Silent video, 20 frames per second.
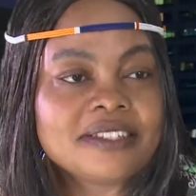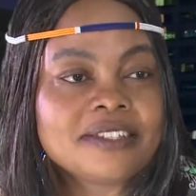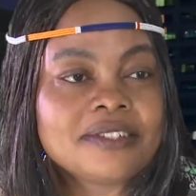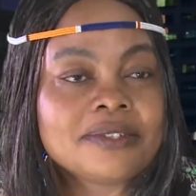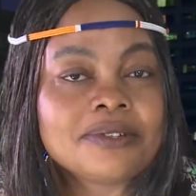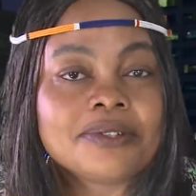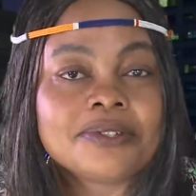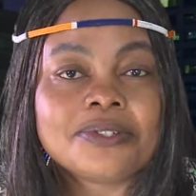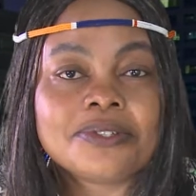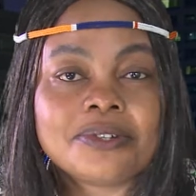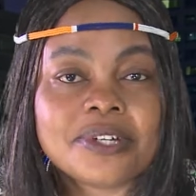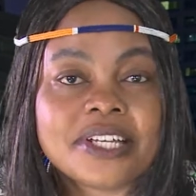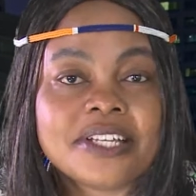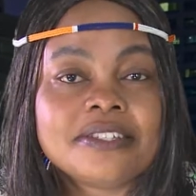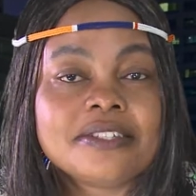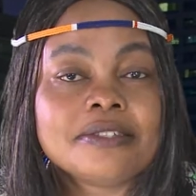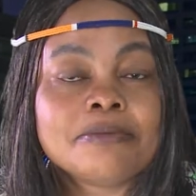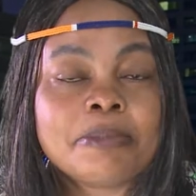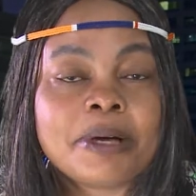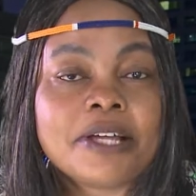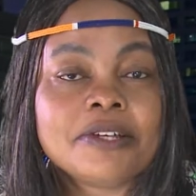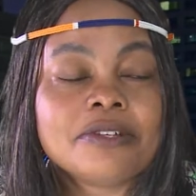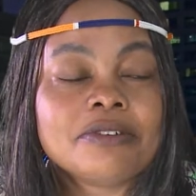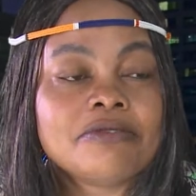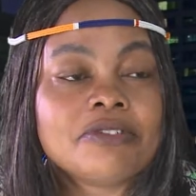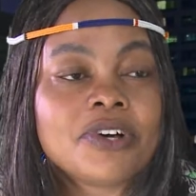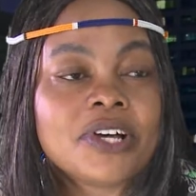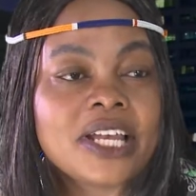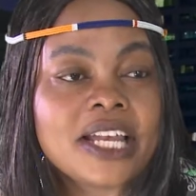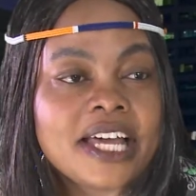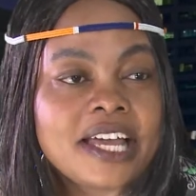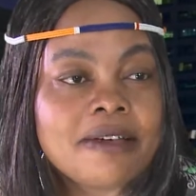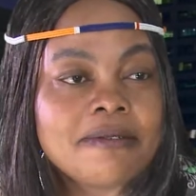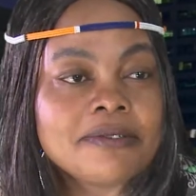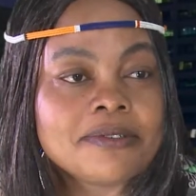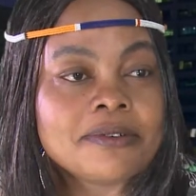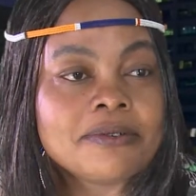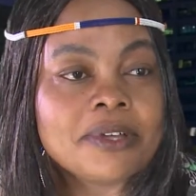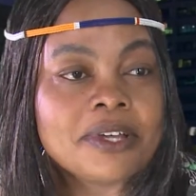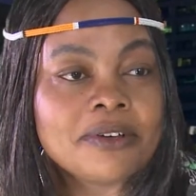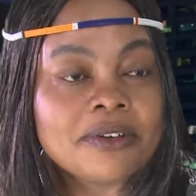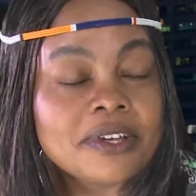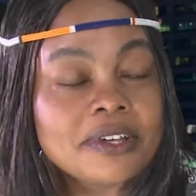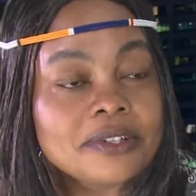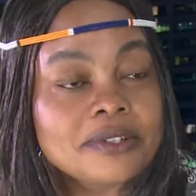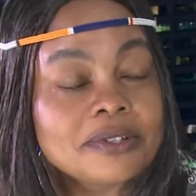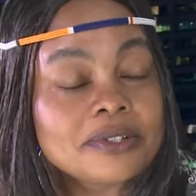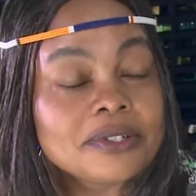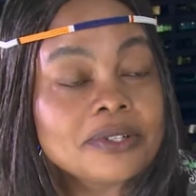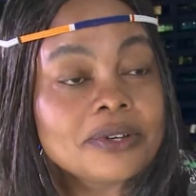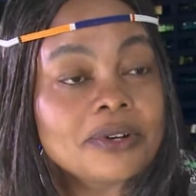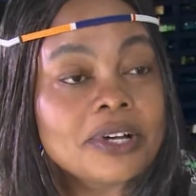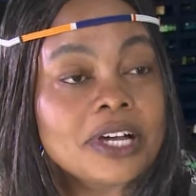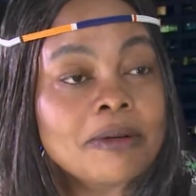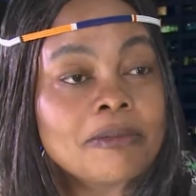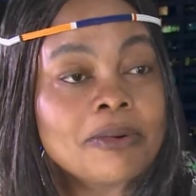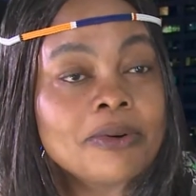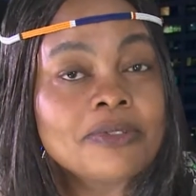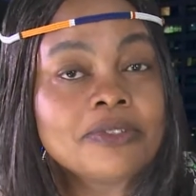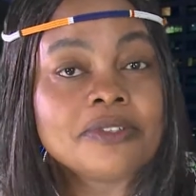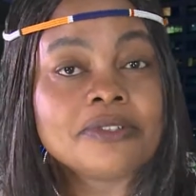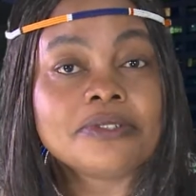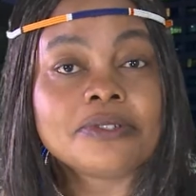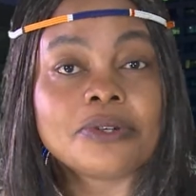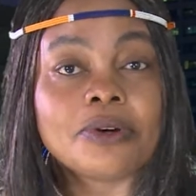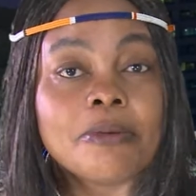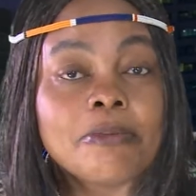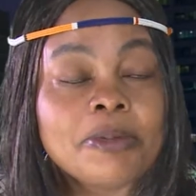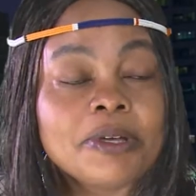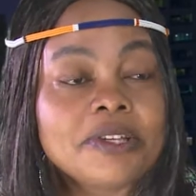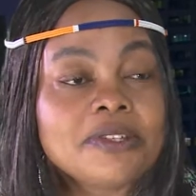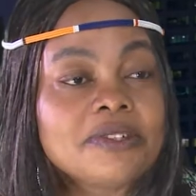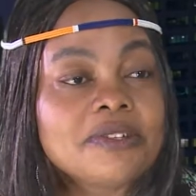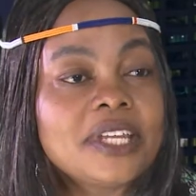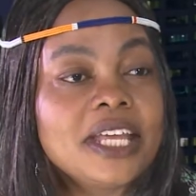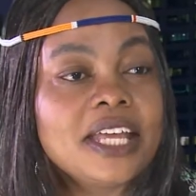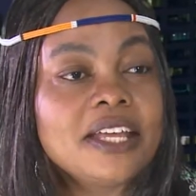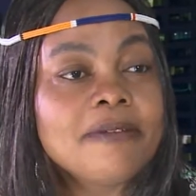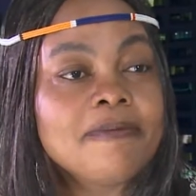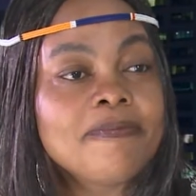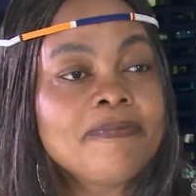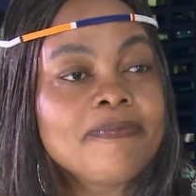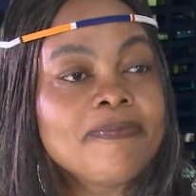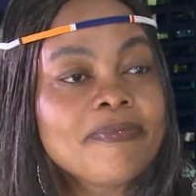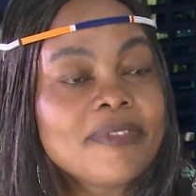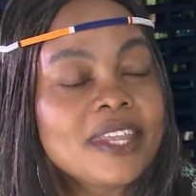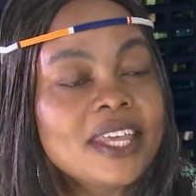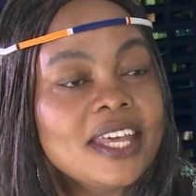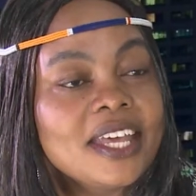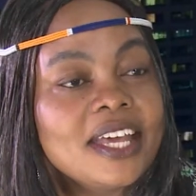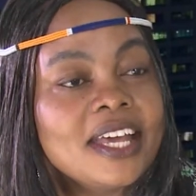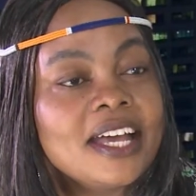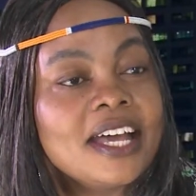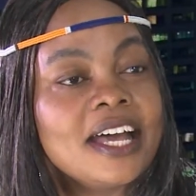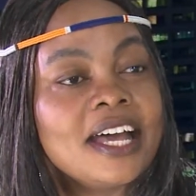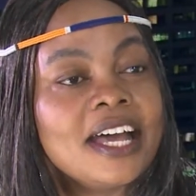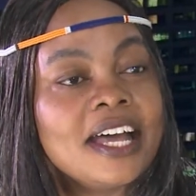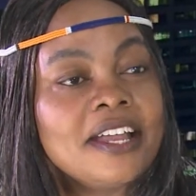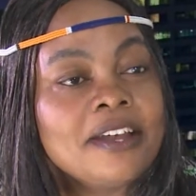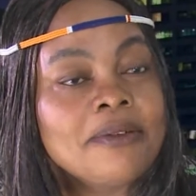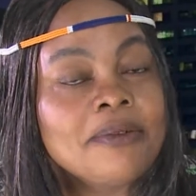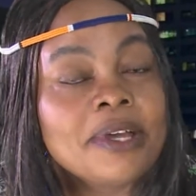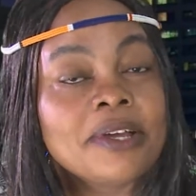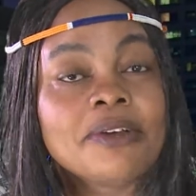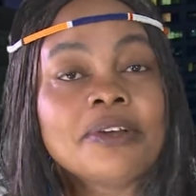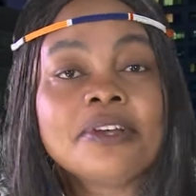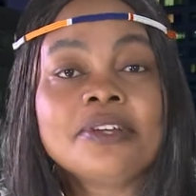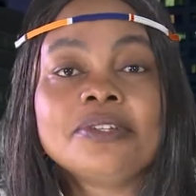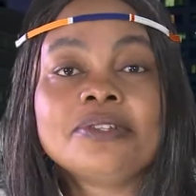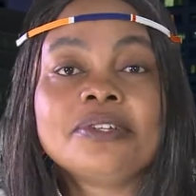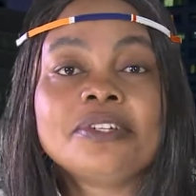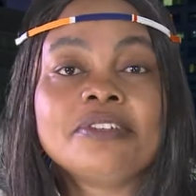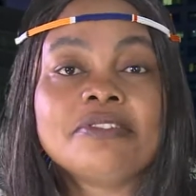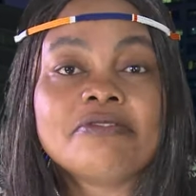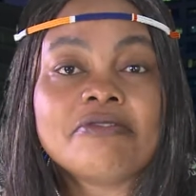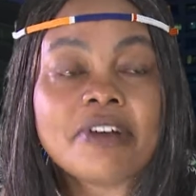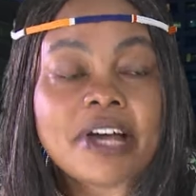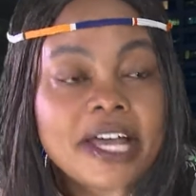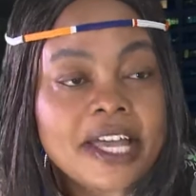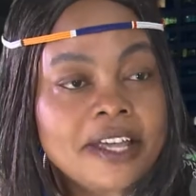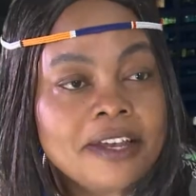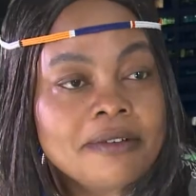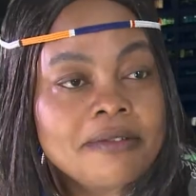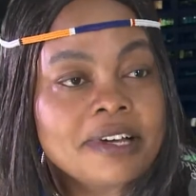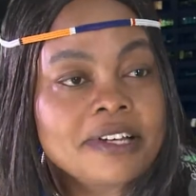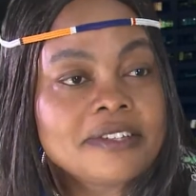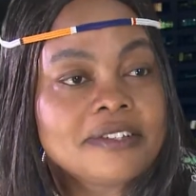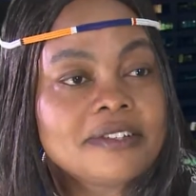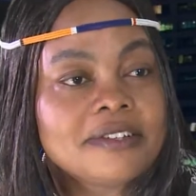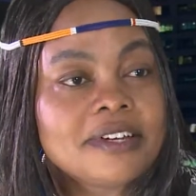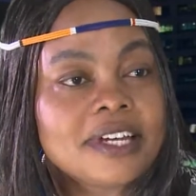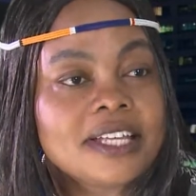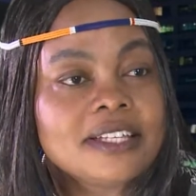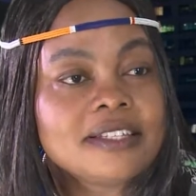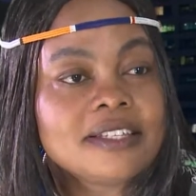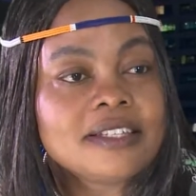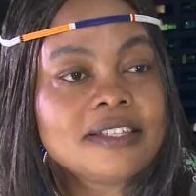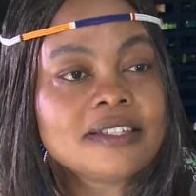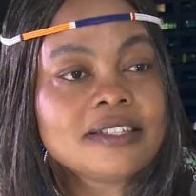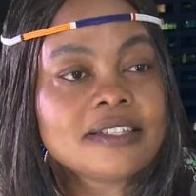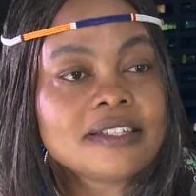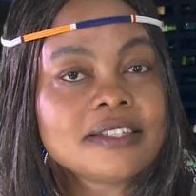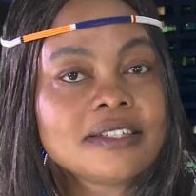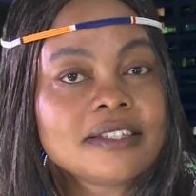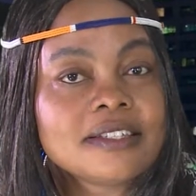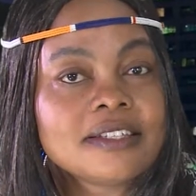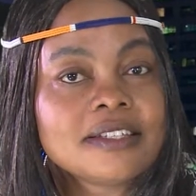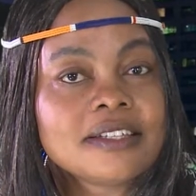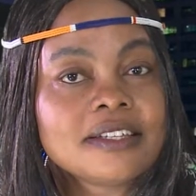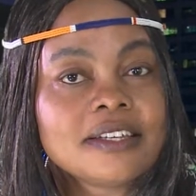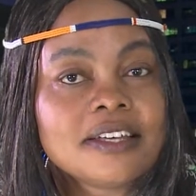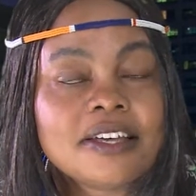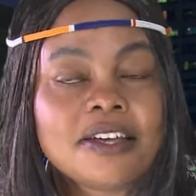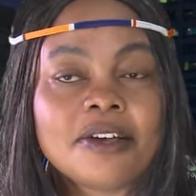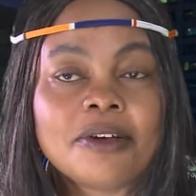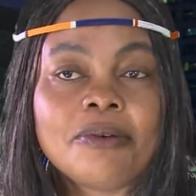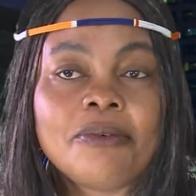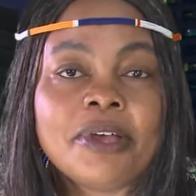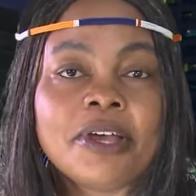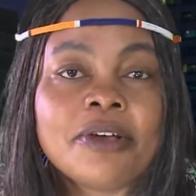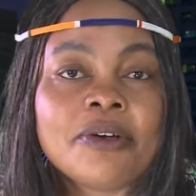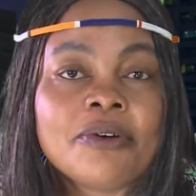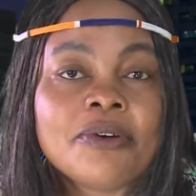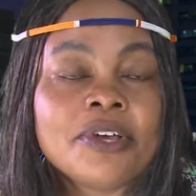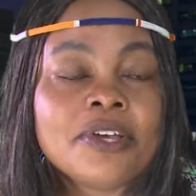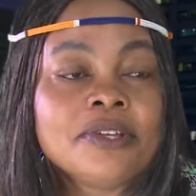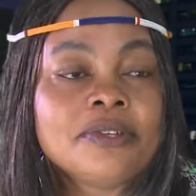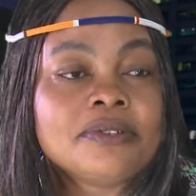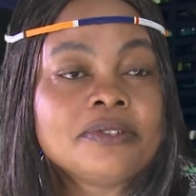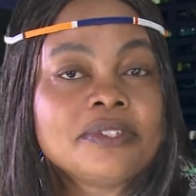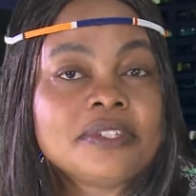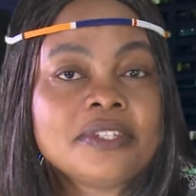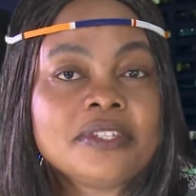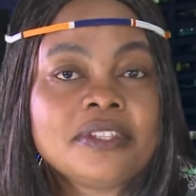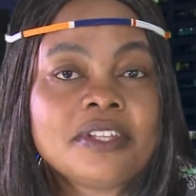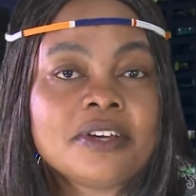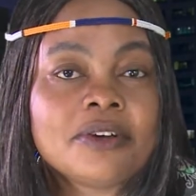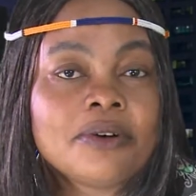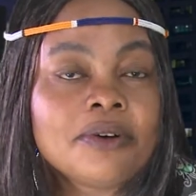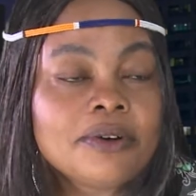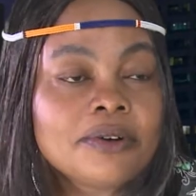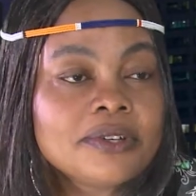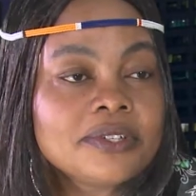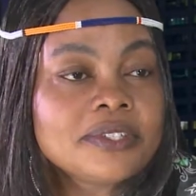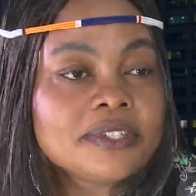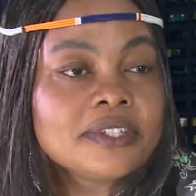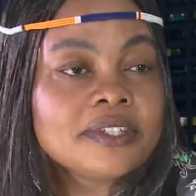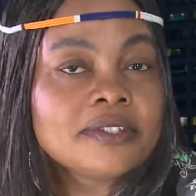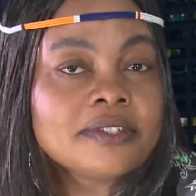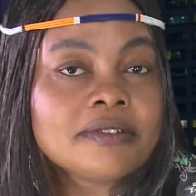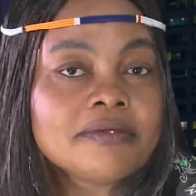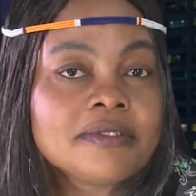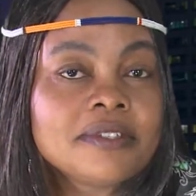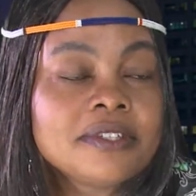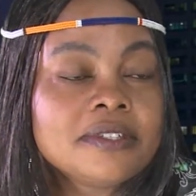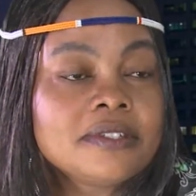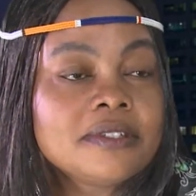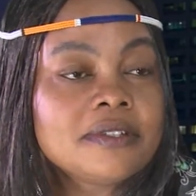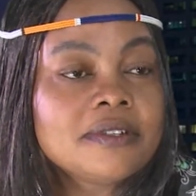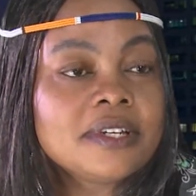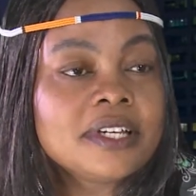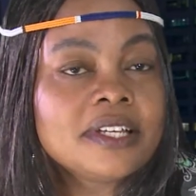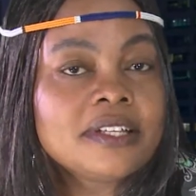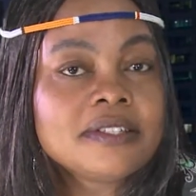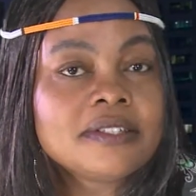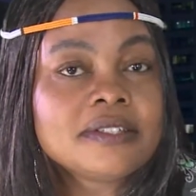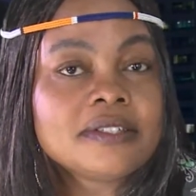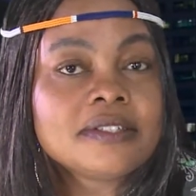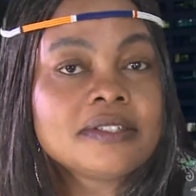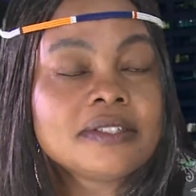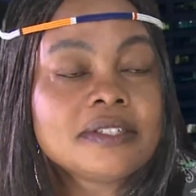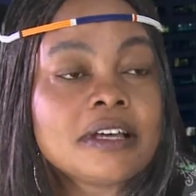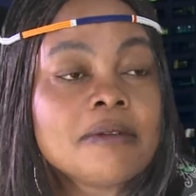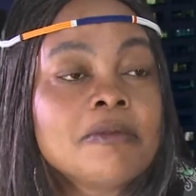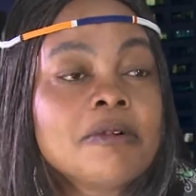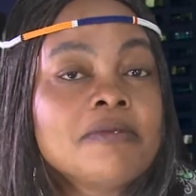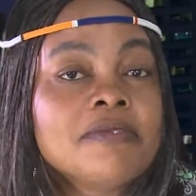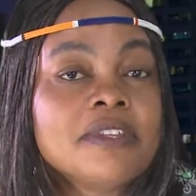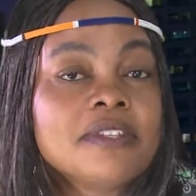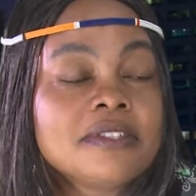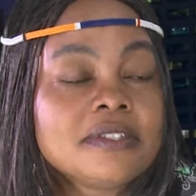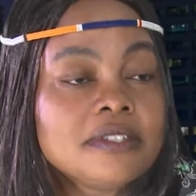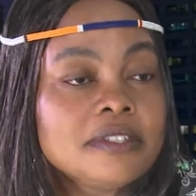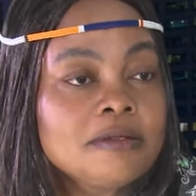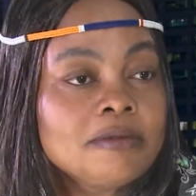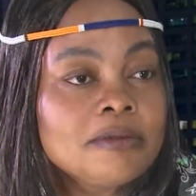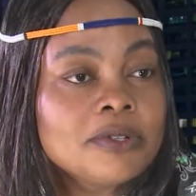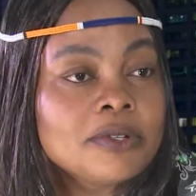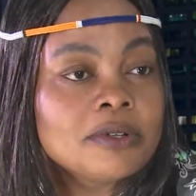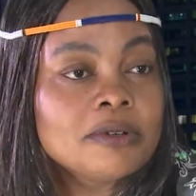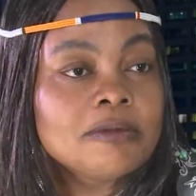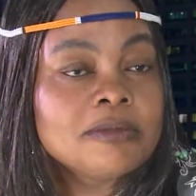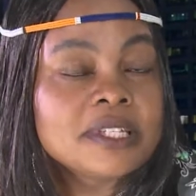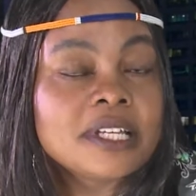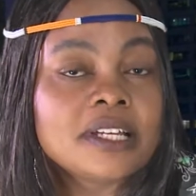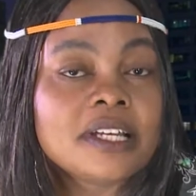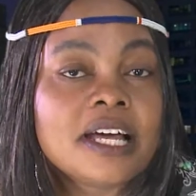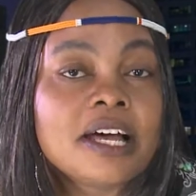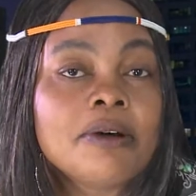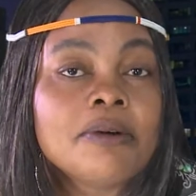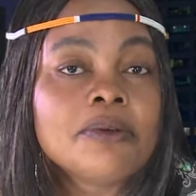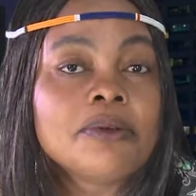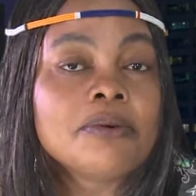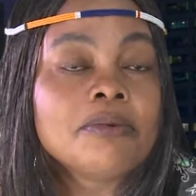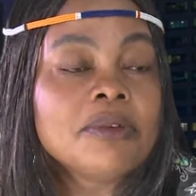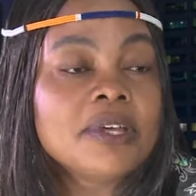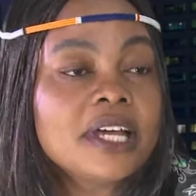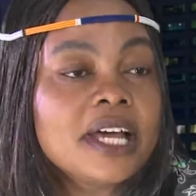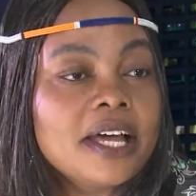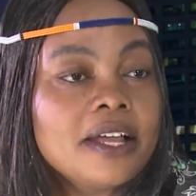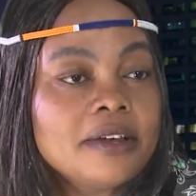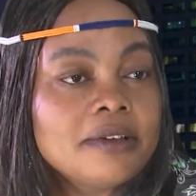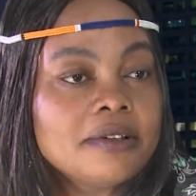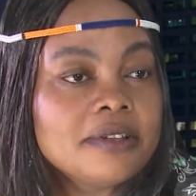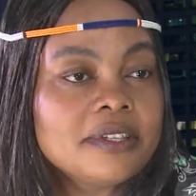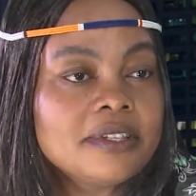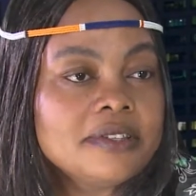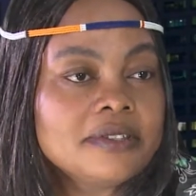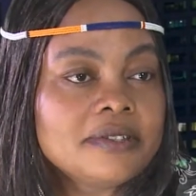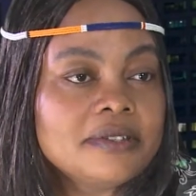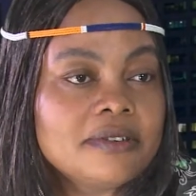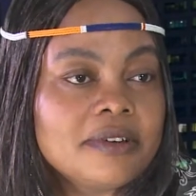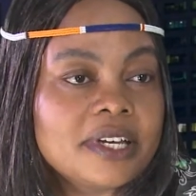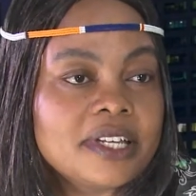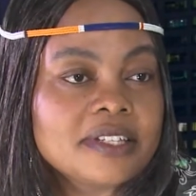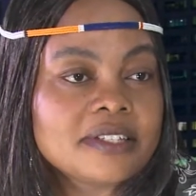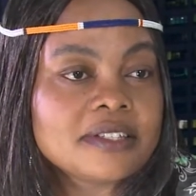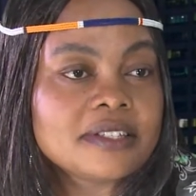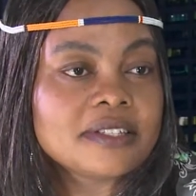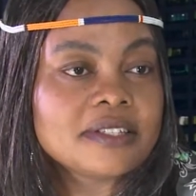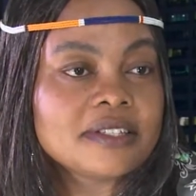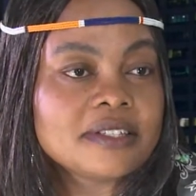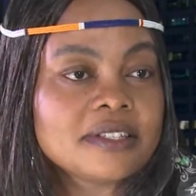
So stress is part of our life. So we are going to talk about this topic today, and we are going to define what stress is. We are going to see the causes of this stress, some of the symptoms, and how do we handle this stress.